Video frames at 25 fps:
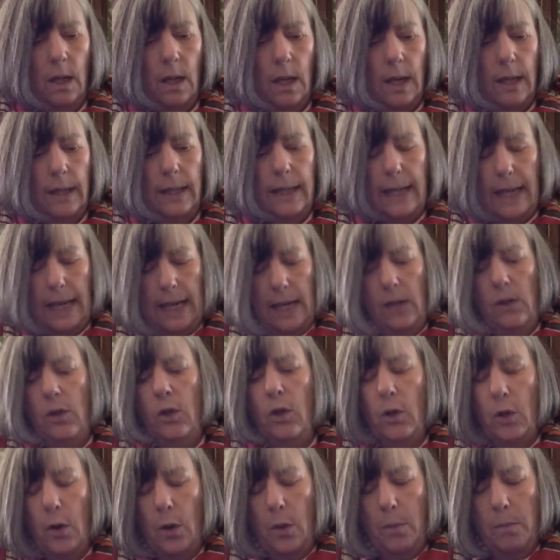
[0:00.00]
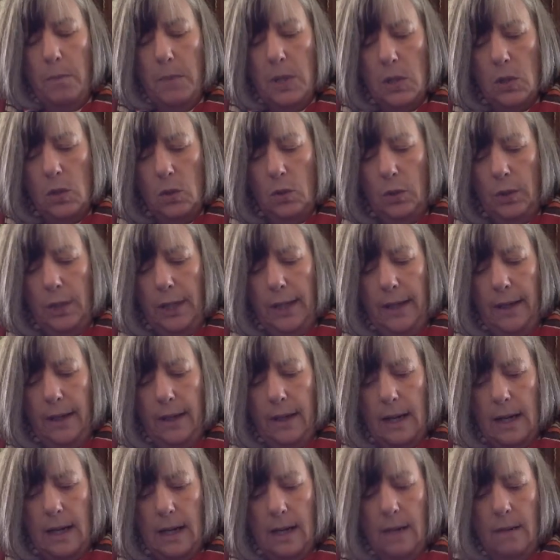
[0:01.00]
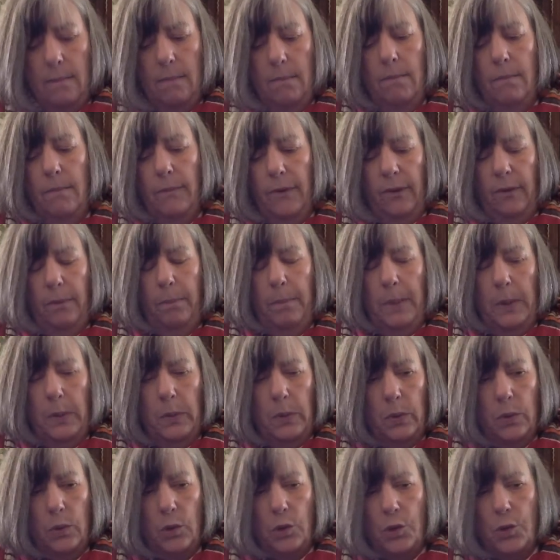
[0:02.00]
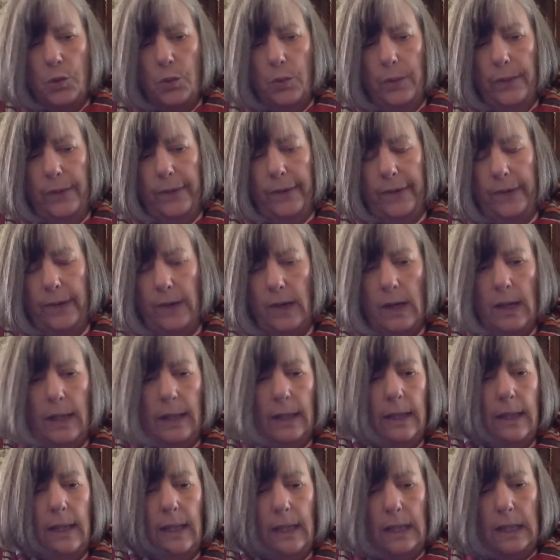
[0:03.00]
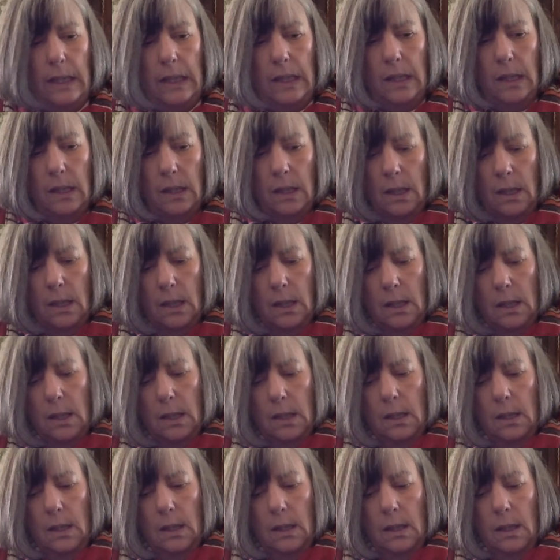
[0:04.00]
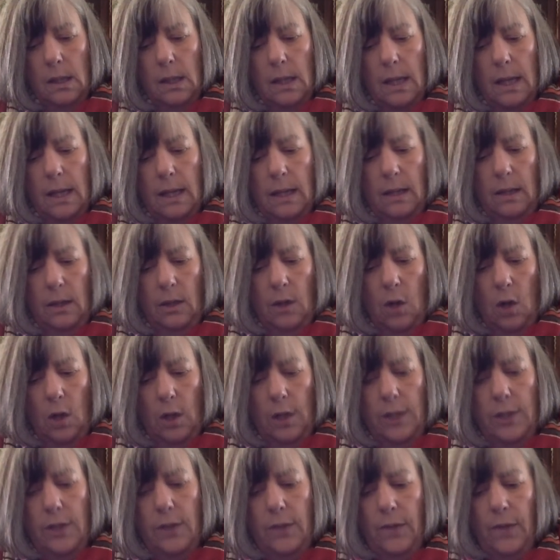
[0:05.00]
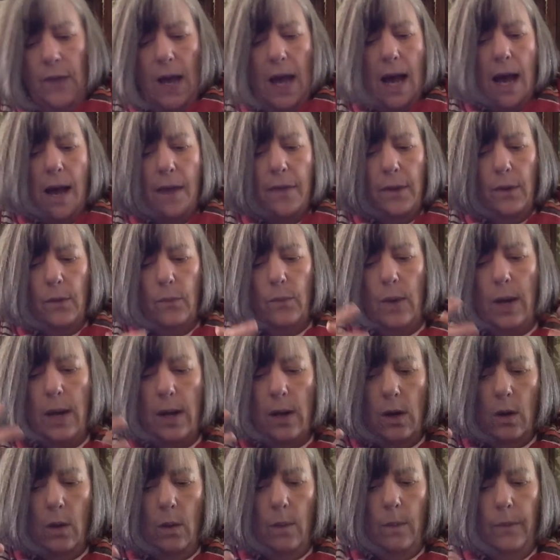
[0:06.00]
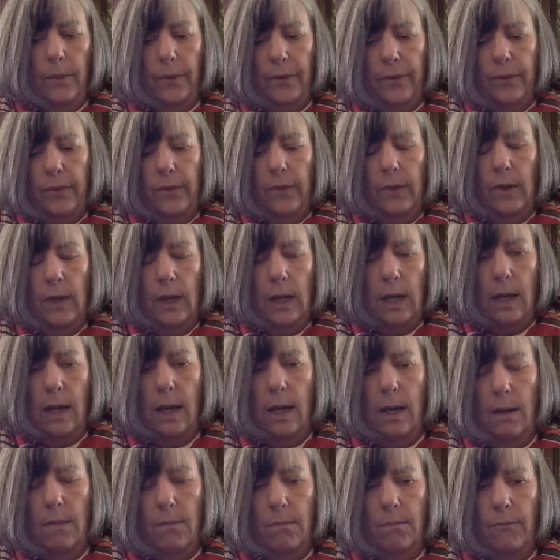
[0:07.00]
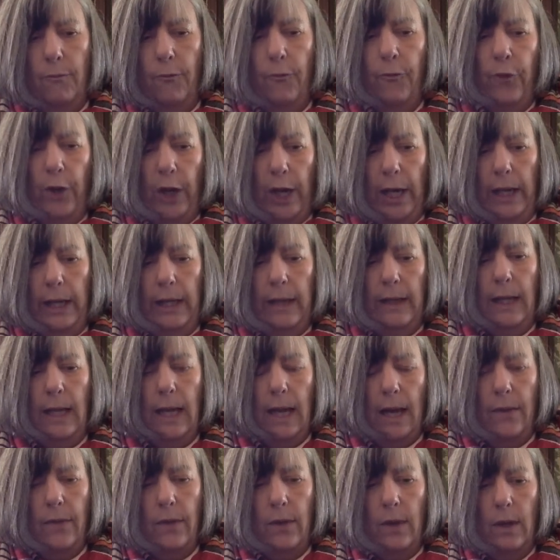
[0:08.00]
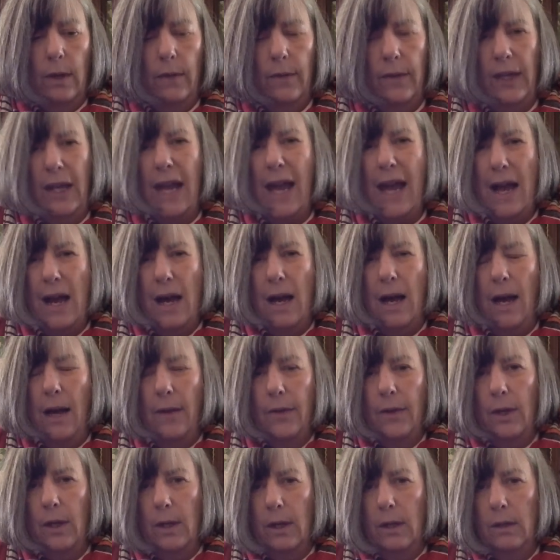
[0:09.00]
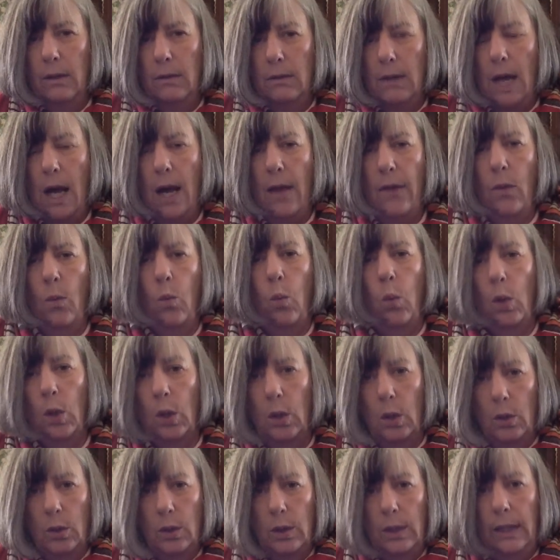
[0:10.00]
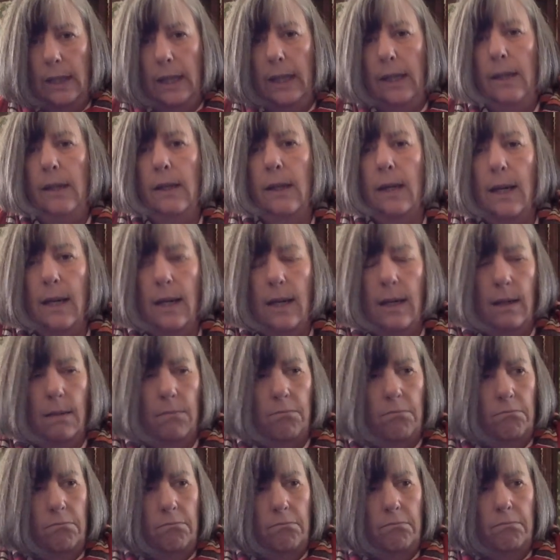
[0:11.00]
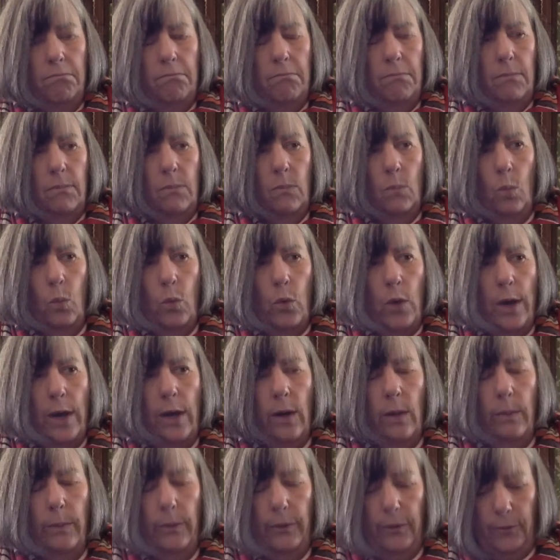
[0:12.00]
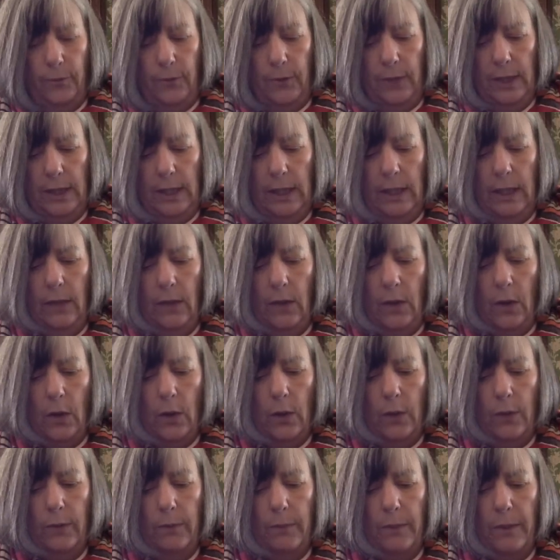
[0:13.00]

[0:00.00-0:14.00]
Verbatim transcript: Again, you know, melding um, spiritual, psychic, knowledge of other realms, um, feeling the other, the other, otherworldly um, realms, feeling those.